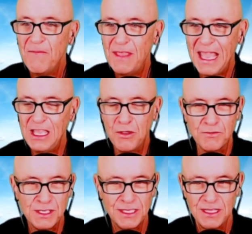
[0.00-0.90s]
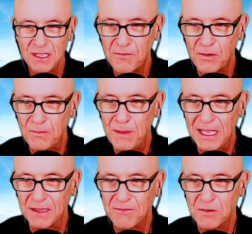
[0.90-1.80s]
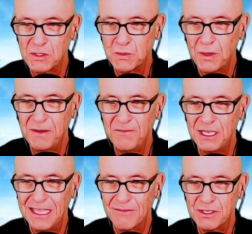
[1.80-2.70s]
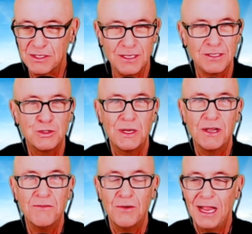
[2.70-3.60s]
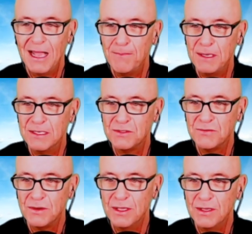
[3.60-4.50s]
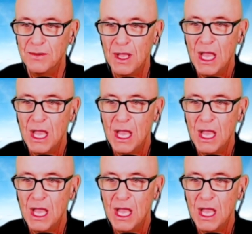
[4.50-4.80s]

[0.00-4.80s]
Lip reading: Thank you, Cynthia, being the first one to give us a trigger for happiness for you.